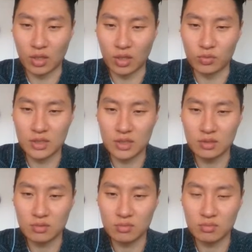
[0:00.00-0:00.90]
rotate it
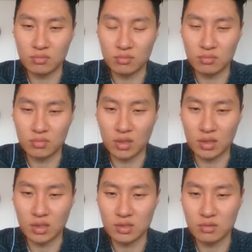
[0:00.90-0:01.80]
like
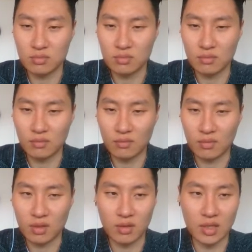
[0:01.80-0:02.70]
this,
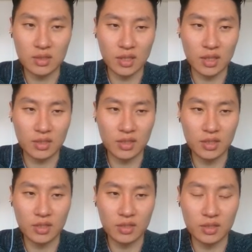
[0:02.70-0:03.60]
right? And
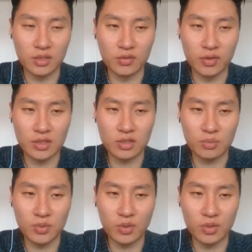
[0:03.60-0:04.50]
here in the right
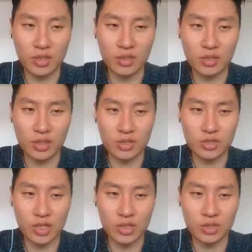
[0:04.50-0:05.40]
top corner, you can
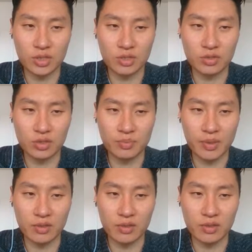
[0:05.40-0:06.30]
change its
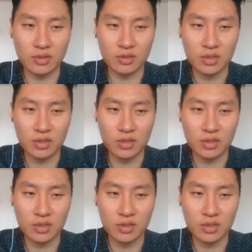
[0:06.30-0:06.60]
transparency.